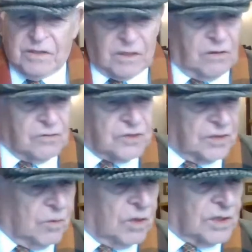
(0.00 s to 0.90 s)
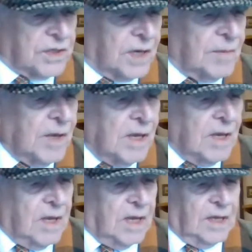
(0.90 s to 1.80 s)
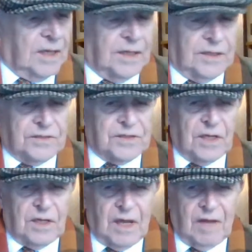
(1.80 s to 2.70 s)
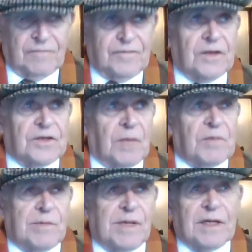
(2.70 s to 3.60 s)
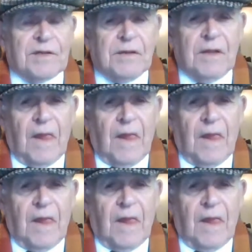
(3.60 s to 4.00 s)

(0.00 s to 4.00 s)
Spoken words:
and Culture at one time, have dumped him in it.